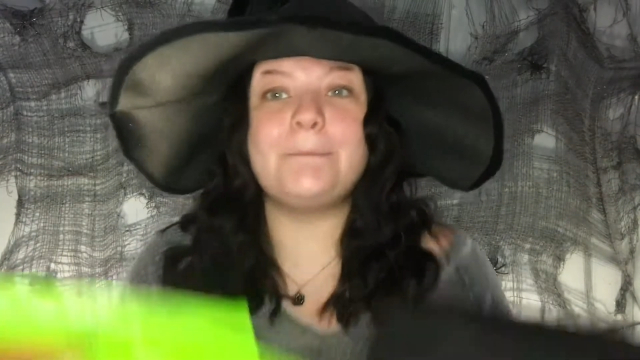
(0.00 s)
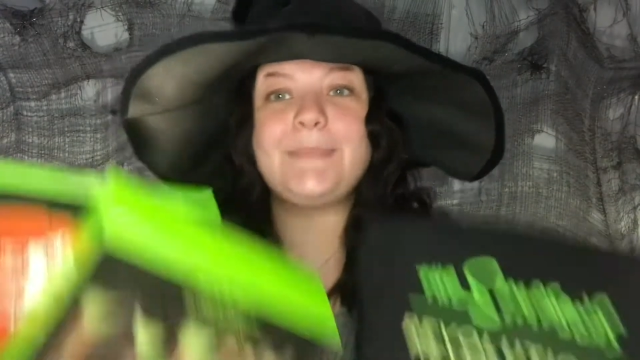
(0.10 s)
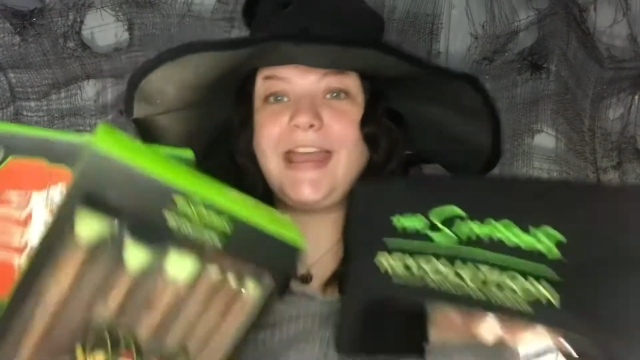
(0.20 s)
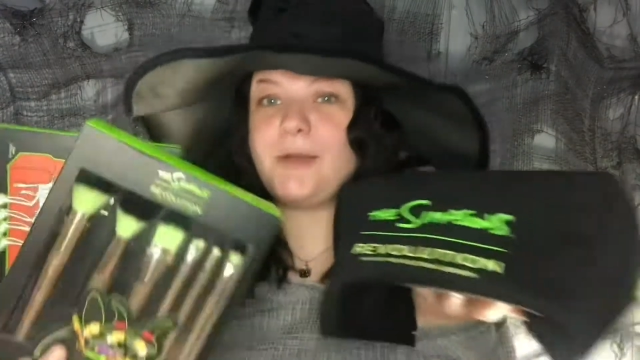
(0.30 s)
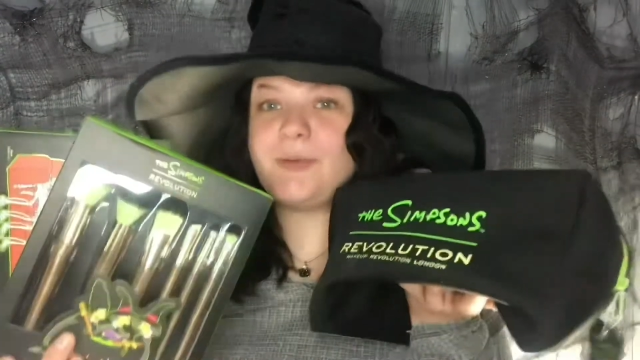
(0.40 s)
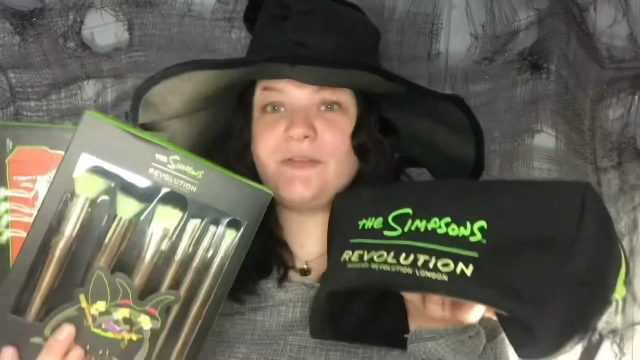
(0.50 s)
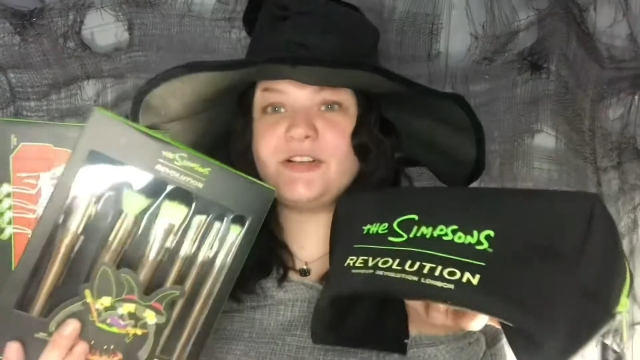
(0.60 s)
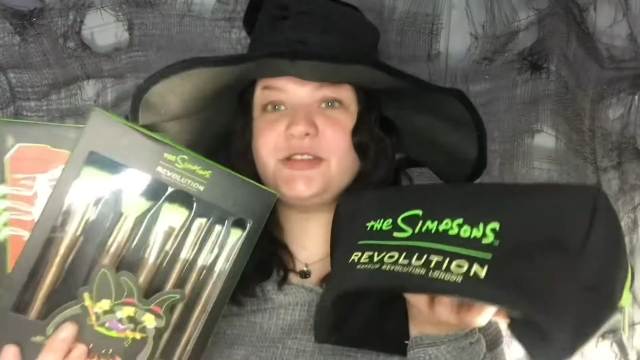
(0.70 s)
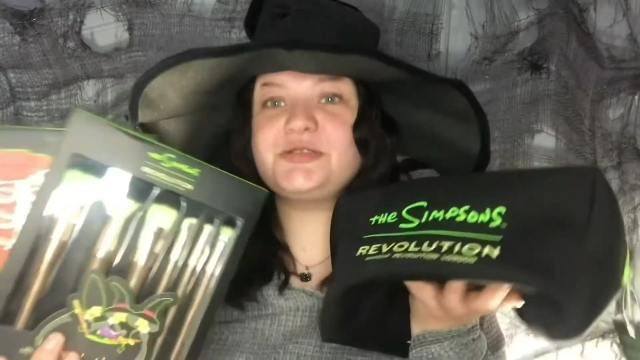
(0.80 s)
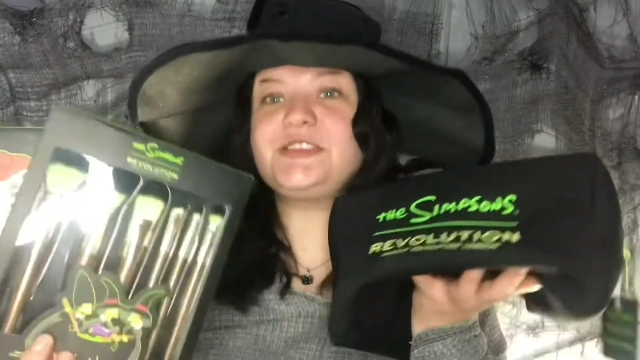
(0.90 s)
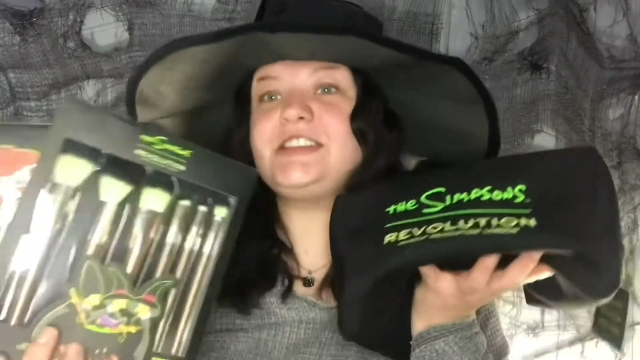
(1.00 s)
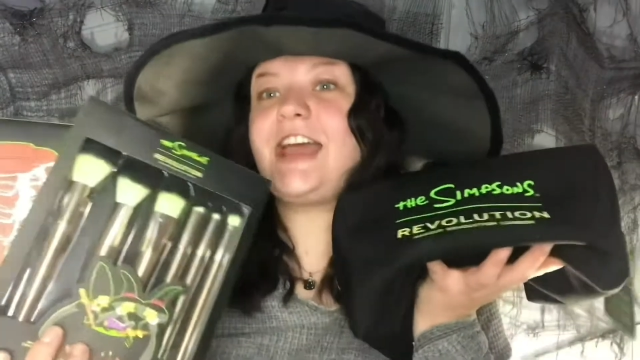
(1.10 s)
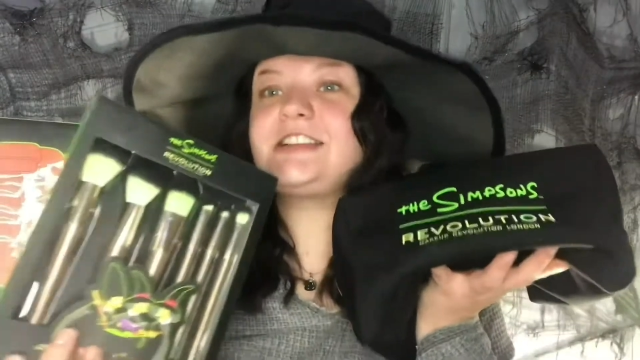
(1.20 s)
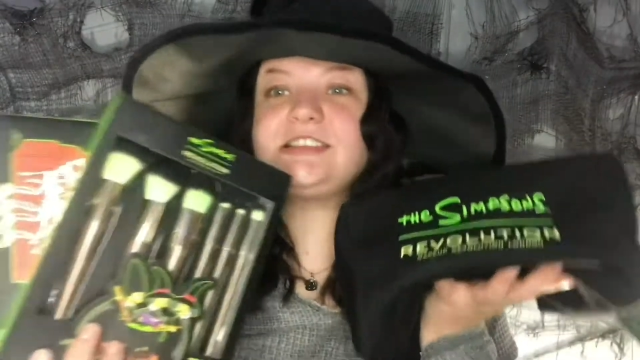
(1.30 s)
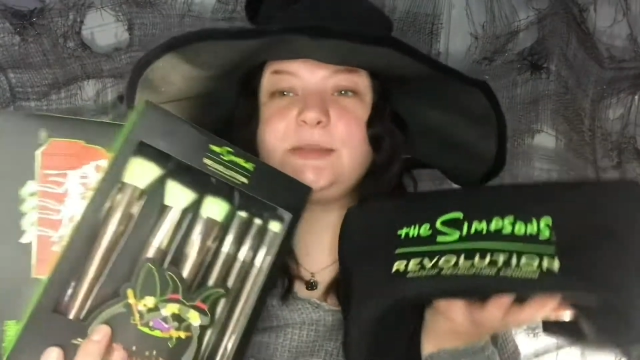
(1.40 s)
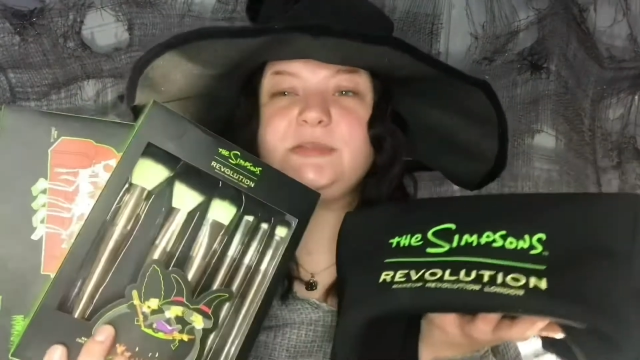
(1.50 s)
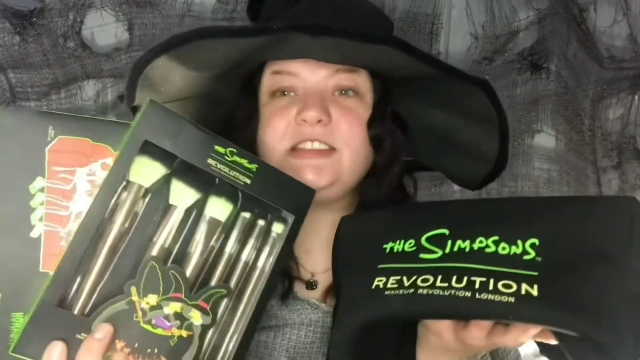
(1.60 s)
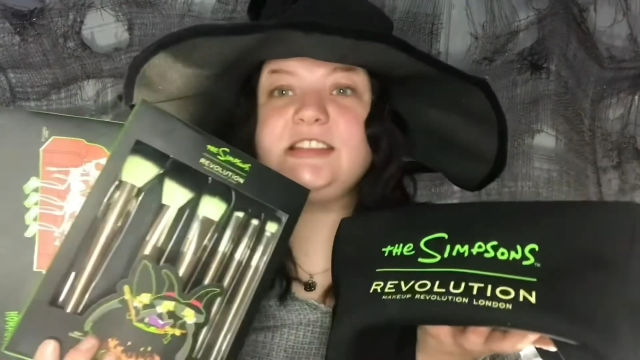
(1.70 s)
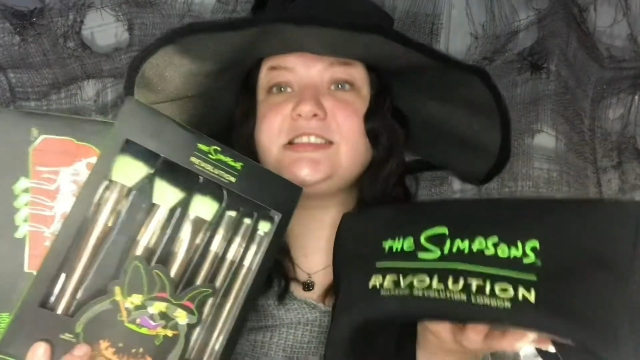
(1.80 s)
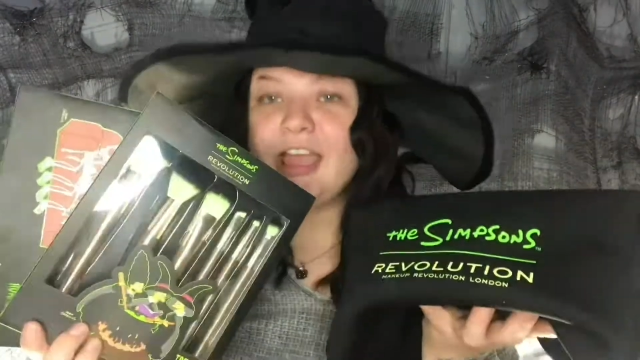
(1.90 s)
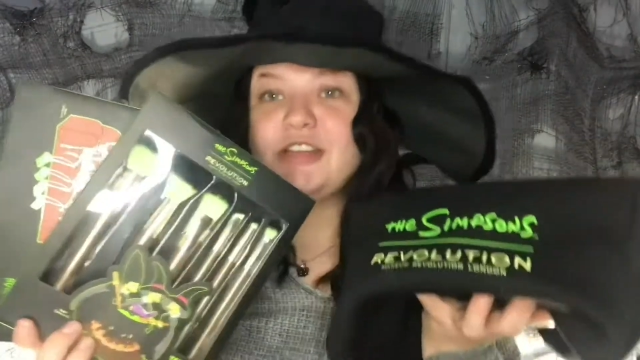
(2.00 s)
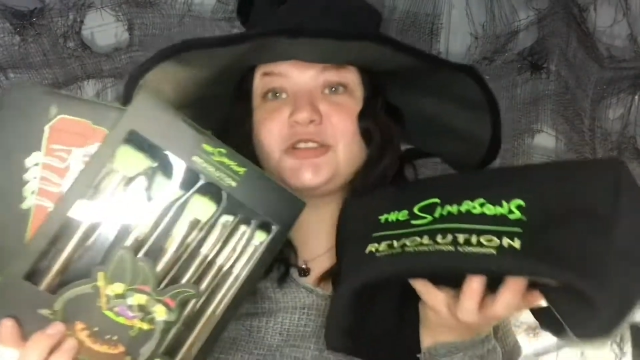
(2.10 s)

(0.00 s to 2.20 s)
Makeup Revolution's X Simpsons